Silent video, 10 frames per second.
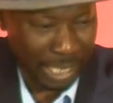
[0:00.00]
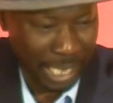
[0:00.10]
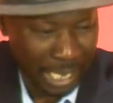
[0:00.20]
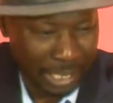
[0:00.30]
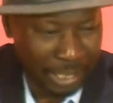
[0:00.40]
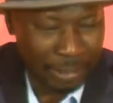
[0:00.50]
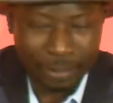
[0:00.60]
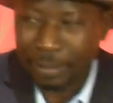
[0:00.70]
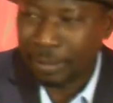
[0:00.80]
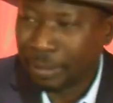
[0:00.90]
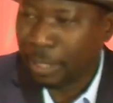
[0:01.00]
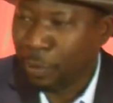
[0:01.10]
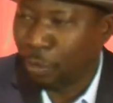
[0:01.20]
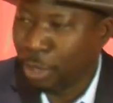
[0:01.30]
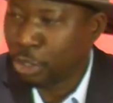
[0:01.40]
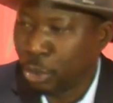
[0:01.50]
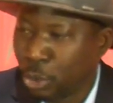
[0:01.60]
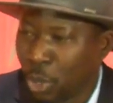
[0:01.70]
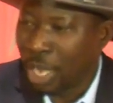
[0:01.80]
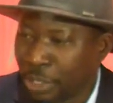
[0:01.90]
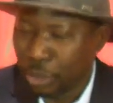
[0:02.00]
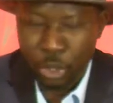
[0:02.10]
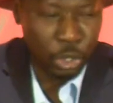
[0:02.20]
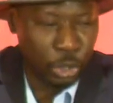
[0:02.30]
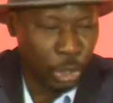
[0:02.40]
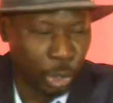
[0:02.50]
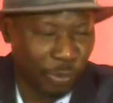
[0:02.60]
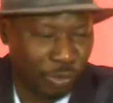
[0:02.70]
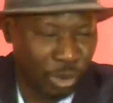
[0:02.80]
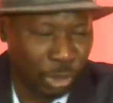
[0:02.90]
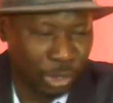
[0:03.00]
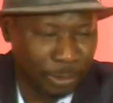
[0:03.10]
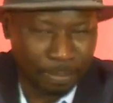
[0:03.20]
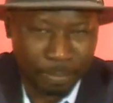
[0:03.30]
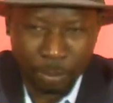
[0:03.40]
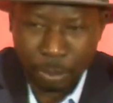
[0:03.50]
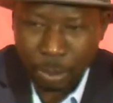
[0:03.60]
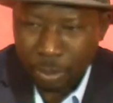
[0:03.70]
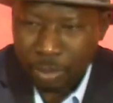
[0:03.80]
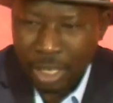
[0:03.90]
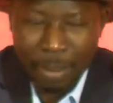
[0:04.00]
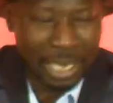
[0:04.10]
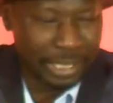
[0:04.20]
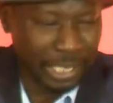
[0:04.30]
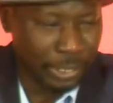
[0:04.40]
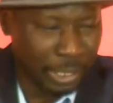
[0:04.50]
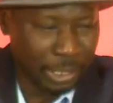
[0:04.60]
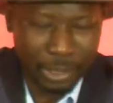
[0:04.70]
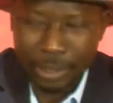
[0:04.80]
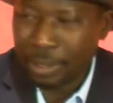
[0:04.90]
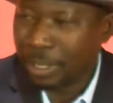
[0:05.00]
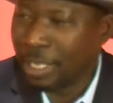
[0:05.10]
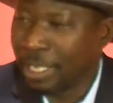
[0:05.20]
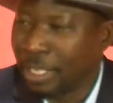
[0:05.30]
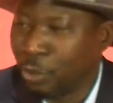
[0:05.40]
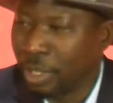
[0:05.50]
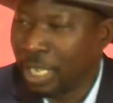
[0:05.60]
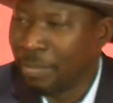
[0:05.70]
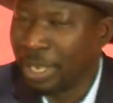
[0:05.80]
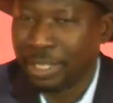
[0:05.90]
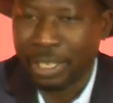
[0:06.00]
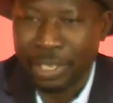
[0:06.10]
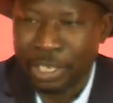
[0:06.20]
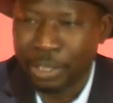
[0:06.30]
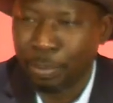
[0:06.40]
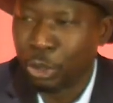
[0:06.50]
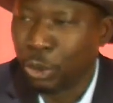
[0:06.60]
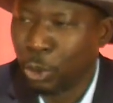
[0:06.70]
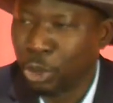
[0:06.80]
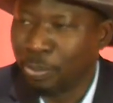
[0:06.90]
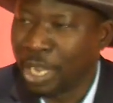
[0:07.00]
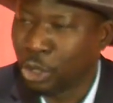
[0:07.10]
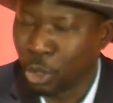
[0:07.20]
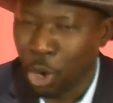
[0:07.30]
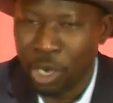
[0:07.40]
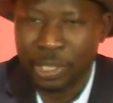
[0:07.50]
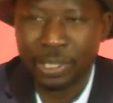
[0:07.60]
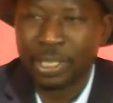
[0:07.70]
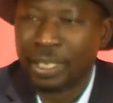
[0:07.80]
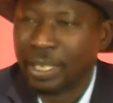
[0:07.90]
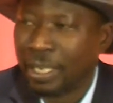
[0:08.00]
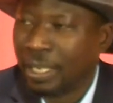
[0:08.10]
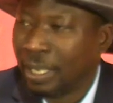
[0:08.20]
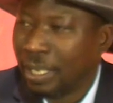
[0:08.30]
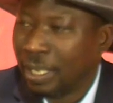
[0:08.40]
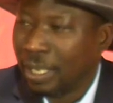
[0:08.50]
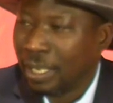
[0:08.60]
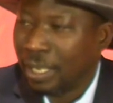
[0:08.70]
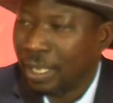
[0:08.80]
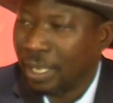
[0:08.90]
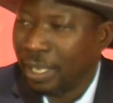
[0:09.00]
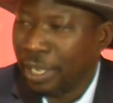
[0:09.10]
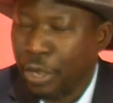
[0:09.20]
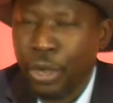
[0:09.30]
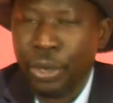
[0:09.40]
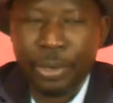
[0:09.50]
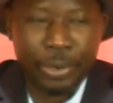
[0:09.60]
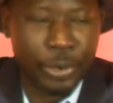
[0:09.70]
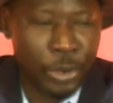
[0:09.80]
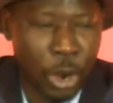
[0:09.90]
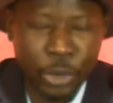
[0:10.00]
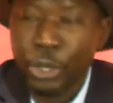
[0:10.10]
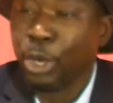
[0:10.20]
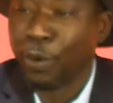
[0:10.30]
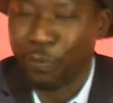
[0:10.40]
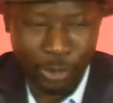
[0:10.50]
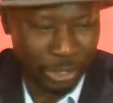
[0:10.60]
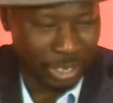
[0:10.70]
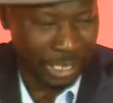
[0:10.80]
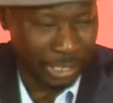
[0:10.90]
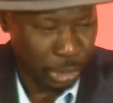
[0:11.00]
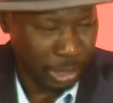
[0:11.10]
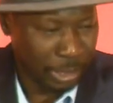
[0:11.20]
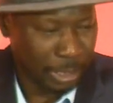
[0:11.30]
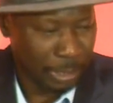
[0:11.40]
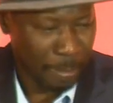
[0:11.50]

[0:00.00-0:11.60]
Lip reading: Khan refers to as non-Europhone materials, that is to say materials produced by scholars in non-Europhone traditions,